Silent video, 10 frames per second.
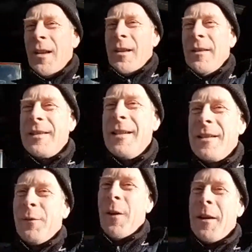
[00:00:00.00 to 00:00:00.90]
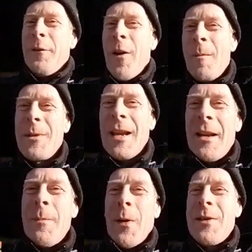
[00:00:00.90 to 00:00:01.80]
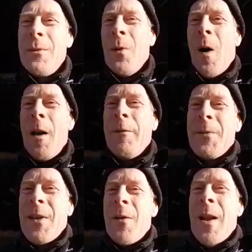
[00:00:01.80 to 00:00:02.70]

this is the Funky Farmer saying goodbye to you all.